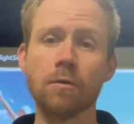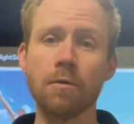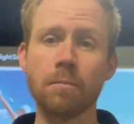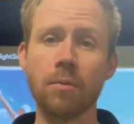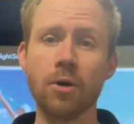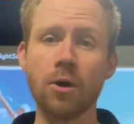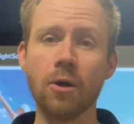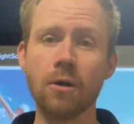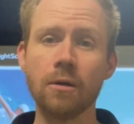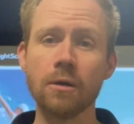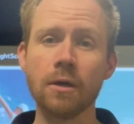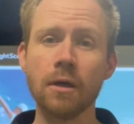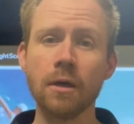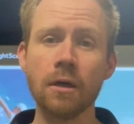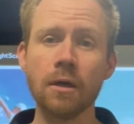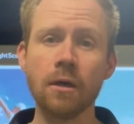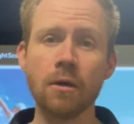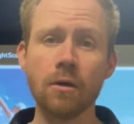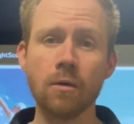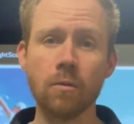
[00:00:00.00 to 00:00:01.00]
of the ball,
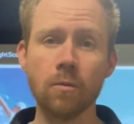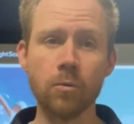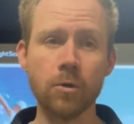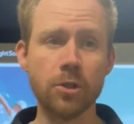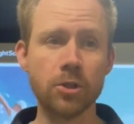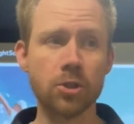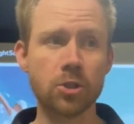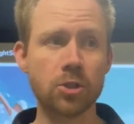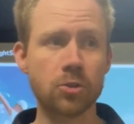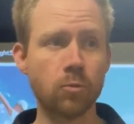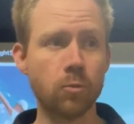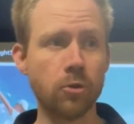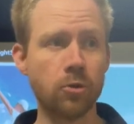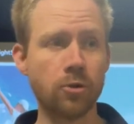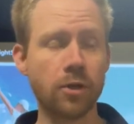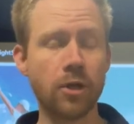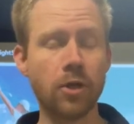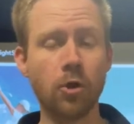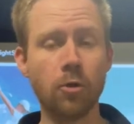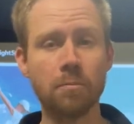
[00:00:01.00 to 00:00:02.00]
which will
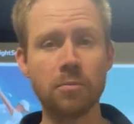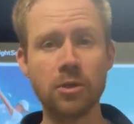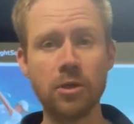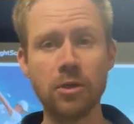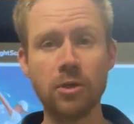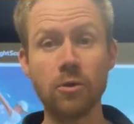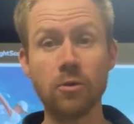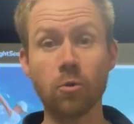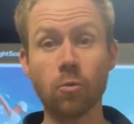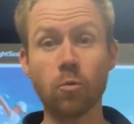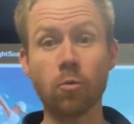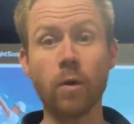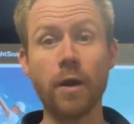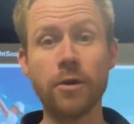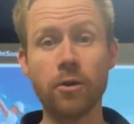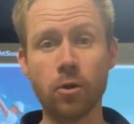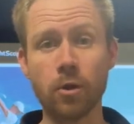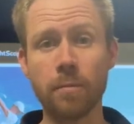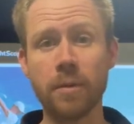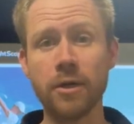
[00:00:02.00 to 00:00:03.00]
help the
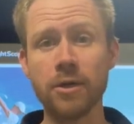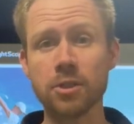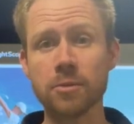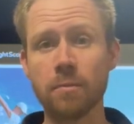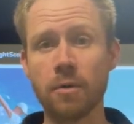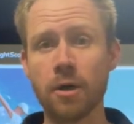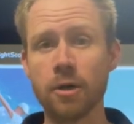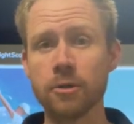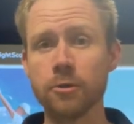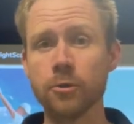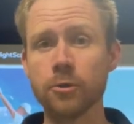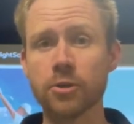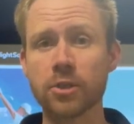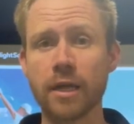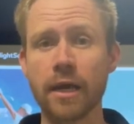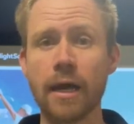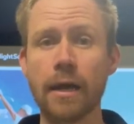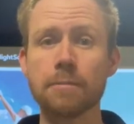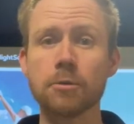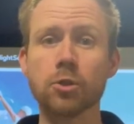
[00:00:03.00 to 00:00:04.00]
radar based monitors
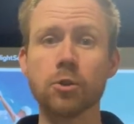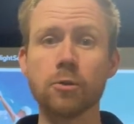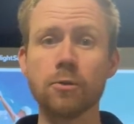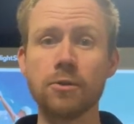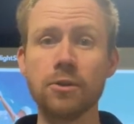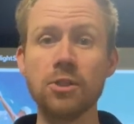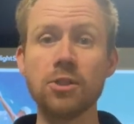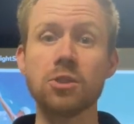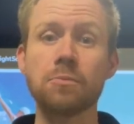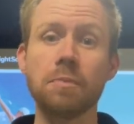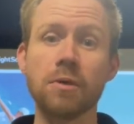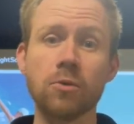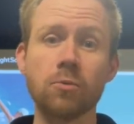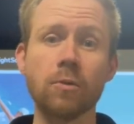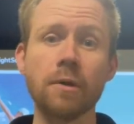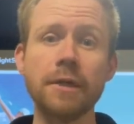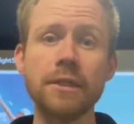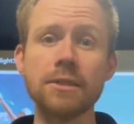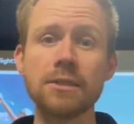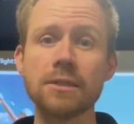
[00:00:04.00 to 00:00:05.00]
capture the spin
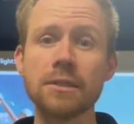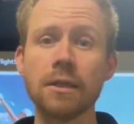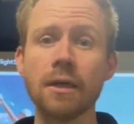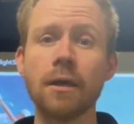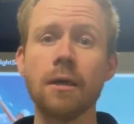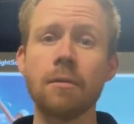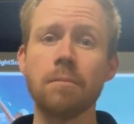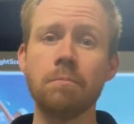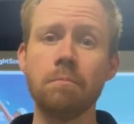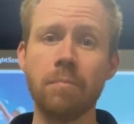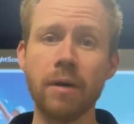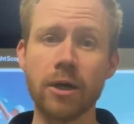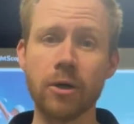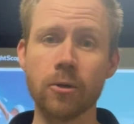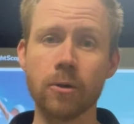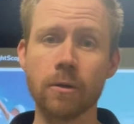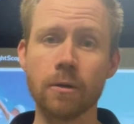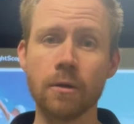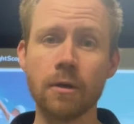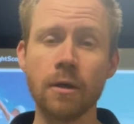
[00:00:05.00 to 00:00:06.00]
rates
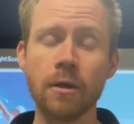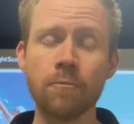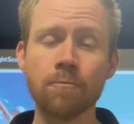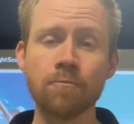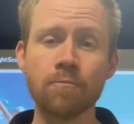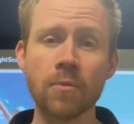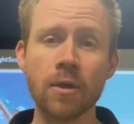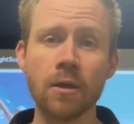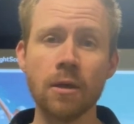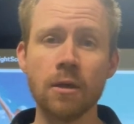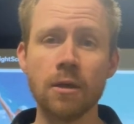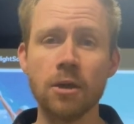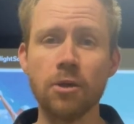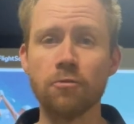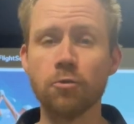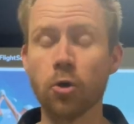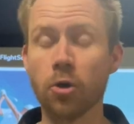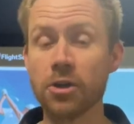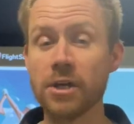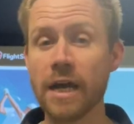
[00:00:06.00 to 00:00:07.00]
better.
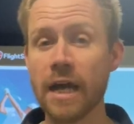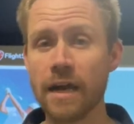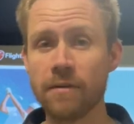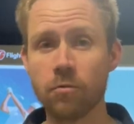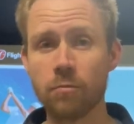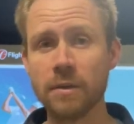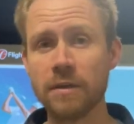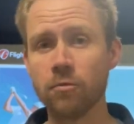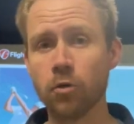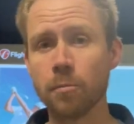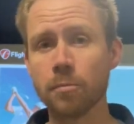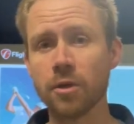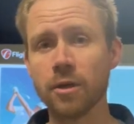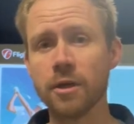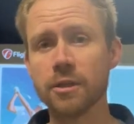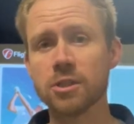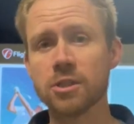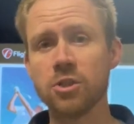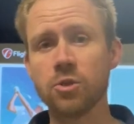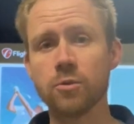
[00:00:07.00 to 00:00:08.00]
If you already have a Mevo
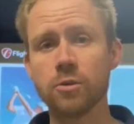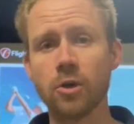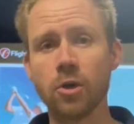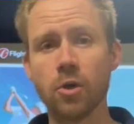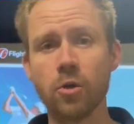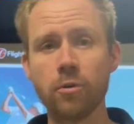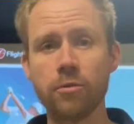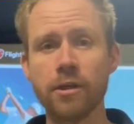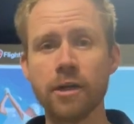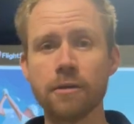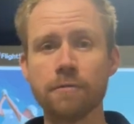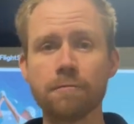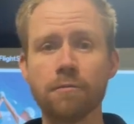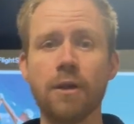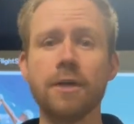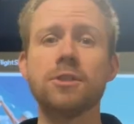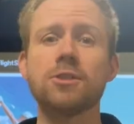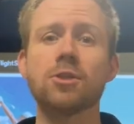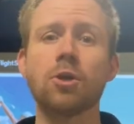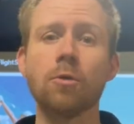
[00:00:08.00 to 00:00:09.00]
Plus, you know that
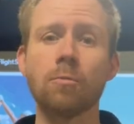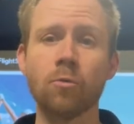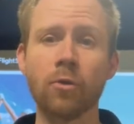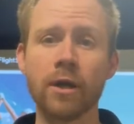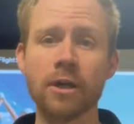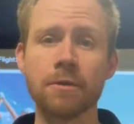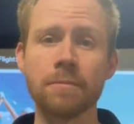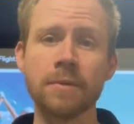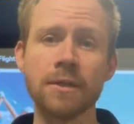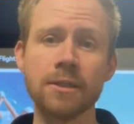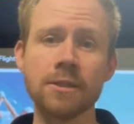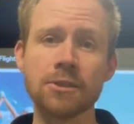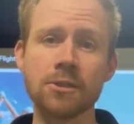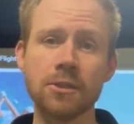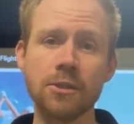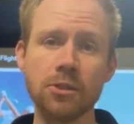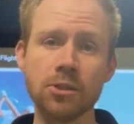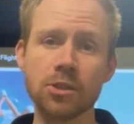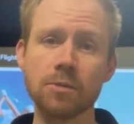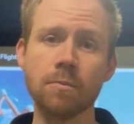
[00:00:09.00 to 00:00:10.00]
FlightScope recommends
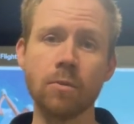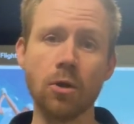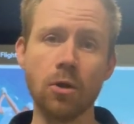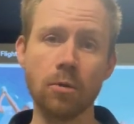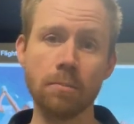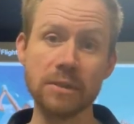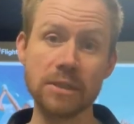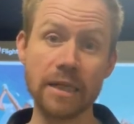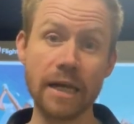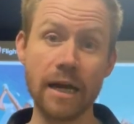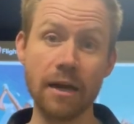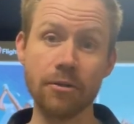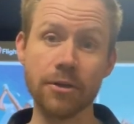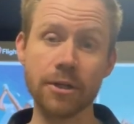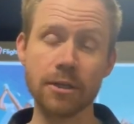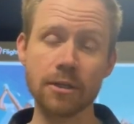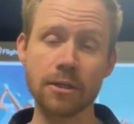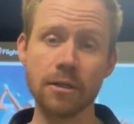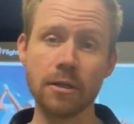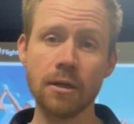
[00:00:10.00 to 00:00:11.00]
the small
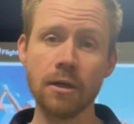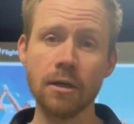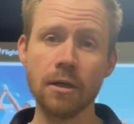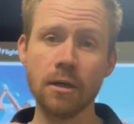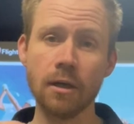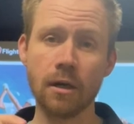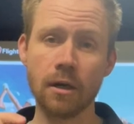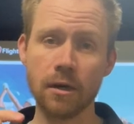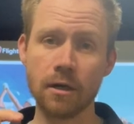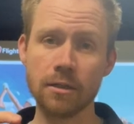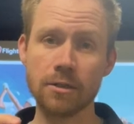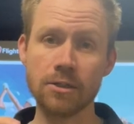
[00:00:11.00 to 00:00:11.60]
metallic uh,